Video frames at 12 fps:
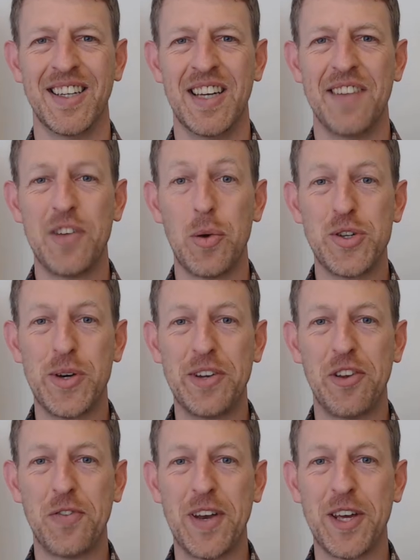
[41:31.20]
If you enjoyed
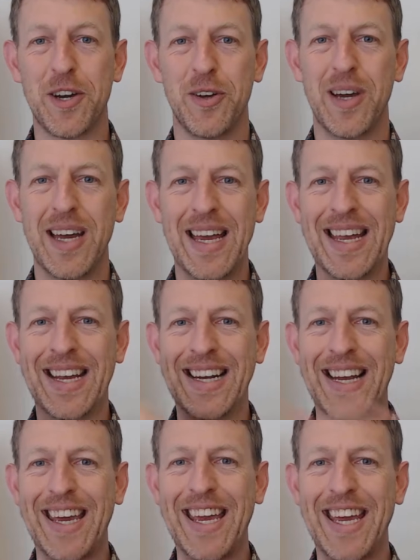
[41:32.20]
this video,
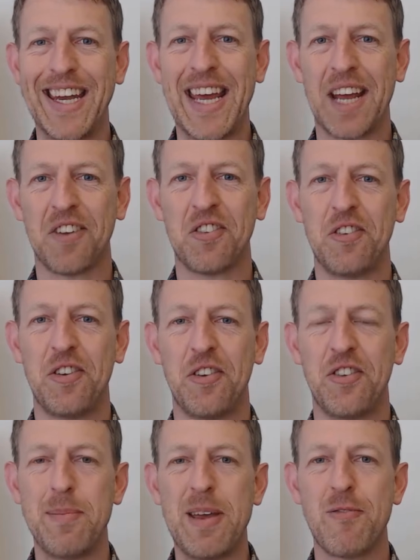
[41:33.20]
click here next to
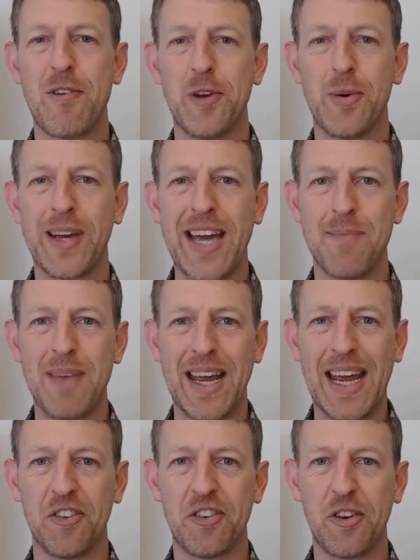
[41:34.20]
see me review a game
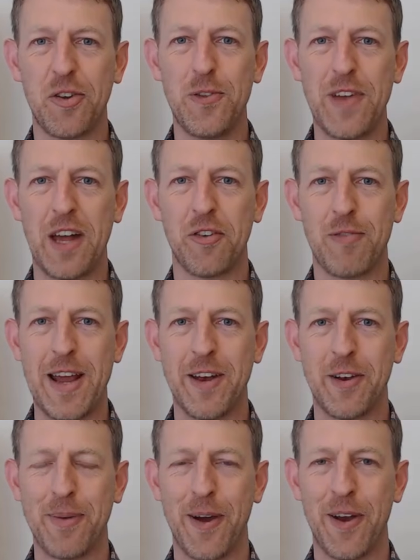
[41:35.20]
against a 2000
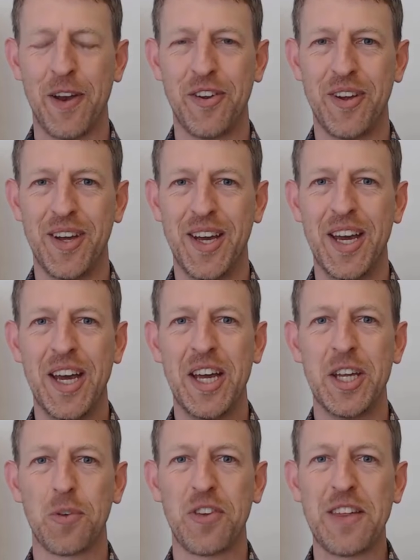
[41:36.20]
rated opponent.
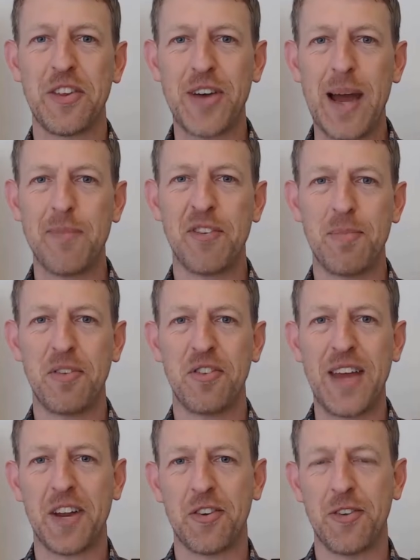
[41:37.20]
You'll see the types of
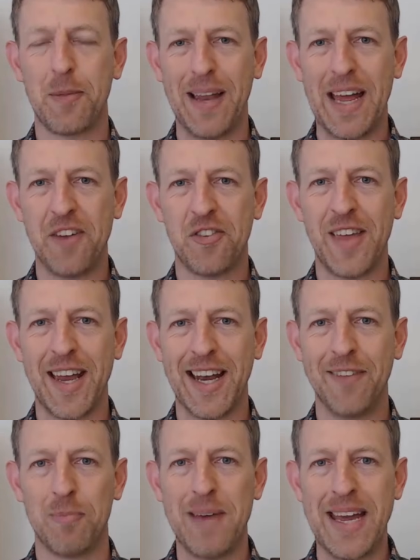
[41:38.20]
mistakes that players at that
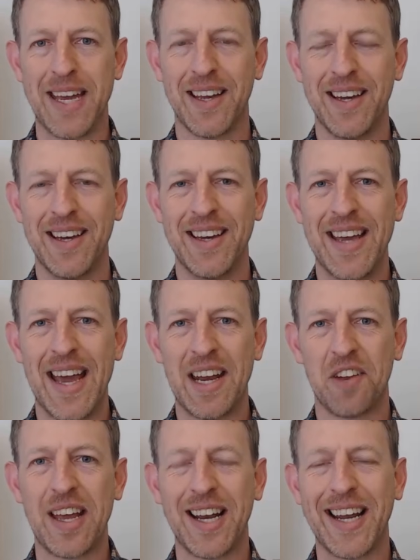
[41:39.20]
level make and
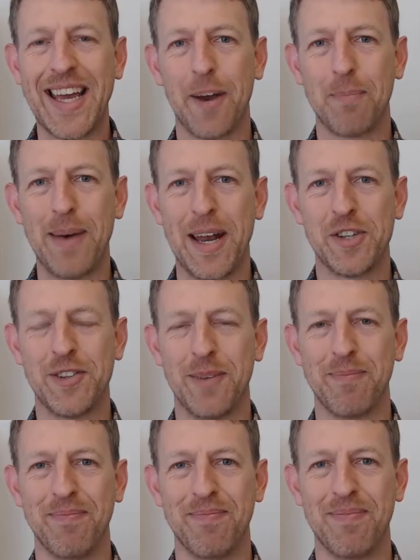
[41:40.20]
exactly how to punish them.